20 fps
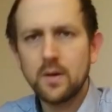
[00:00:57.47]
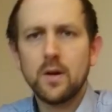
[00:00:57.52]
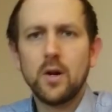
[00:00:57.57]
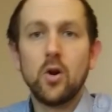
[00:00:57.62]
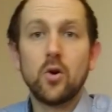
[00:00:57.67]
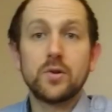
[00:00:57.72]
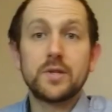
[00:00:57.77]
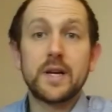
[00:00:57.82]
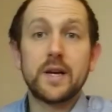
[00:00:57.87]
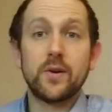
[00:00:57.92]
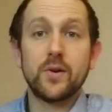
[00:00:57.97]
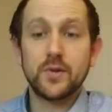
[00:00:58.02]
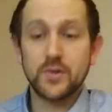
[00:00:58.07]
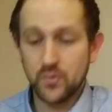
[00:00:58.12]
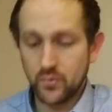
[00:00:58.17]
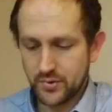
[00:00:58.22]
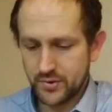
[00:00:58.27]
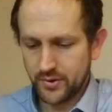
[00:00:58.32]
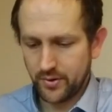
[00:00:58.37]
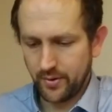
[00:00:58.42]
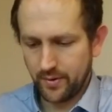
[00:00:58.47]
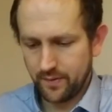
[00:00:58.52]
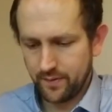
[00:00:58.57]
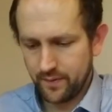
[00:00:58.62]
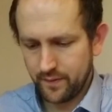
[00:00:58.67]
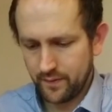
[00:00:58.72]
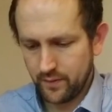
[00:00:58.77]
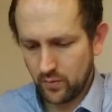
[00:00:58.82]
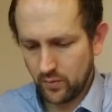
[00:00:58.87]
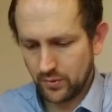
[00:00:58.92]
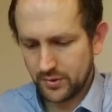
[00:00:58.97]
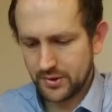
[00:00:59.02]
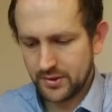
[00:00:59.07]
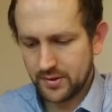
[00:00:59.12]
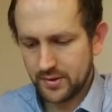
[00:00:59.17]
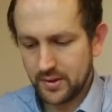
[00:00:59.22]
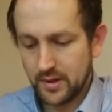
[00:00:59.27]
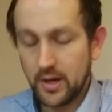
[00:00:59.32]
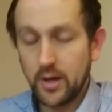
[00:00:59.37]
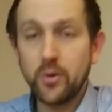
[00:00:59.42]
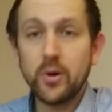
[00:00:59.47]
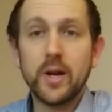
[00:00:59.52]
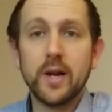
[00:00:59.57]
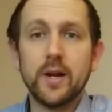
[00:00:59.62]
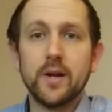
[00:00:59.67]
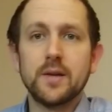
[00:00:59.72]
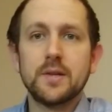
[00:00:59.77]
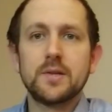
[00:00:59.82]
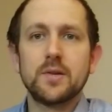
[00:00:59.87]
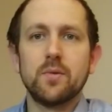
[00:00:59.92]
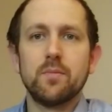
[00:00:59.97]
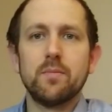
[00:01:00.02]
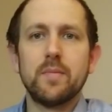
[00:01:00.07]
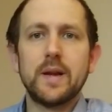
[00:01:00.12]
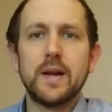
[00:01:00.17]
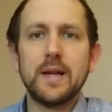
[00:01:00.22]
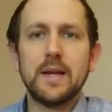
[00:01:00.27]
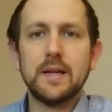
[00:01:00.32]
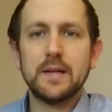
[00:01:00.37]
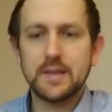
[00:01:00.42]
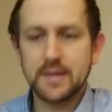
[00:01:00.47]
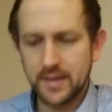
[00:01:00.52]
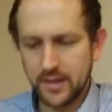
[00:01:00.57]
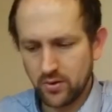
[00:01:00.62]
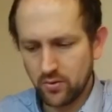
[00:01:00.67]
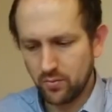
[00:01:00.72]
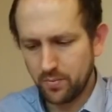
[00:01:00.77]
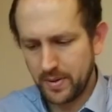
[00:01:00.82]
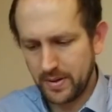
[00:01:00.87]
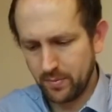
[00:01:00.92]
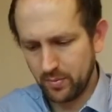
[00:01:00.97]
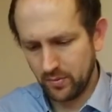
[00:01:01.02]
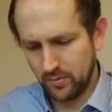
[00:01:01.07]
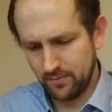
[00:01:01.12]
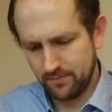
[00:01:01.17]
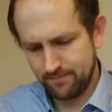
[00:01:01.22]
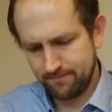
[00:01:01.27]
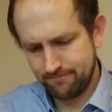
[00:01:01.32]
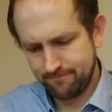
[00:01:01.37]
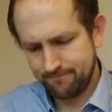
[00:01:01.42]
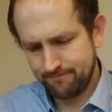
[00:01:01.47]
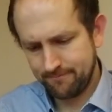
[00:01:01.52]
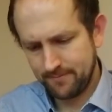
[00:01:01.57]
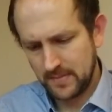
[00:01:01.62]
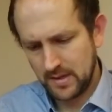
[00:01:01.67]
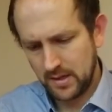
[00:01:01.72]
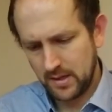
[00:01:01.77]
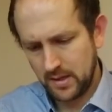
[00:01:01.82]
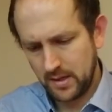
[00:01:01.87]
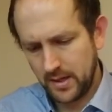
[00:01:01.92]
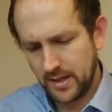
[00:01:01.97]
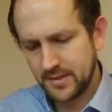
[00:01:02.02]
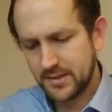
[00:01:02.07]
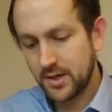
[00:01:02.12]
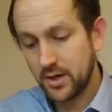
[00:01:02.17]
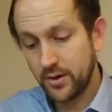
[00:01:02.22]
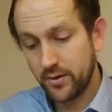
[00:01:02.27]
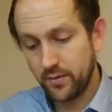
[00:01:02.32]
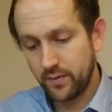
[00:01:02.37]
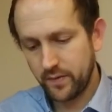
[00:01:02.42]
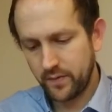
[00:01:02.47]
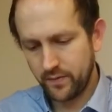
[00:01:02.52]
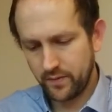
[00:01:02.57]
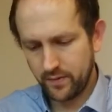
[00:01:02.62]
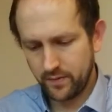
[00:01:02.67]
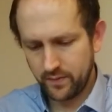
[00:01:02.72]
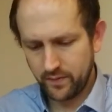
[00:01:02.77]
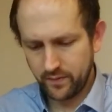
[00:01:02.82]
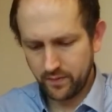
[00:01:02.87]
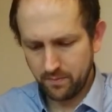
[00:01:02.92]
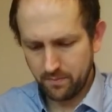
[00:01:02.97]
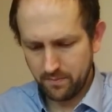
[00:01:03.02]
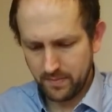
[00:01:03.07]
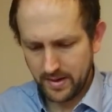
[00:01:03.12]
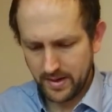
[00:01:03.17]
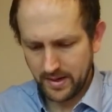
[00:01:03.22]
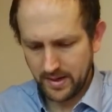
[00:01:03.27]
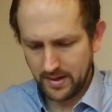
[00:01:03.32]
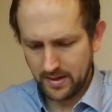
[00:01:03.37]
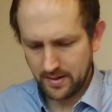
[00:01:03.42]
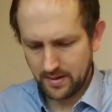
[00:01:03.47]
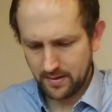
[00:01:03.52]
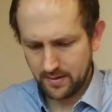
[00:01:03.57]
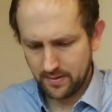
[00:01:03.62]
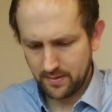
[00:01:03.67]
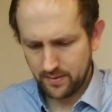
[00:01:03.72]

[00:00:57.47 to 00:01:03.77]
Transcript: Lockdown has also enforced loneliness on many single people. It's cut off from many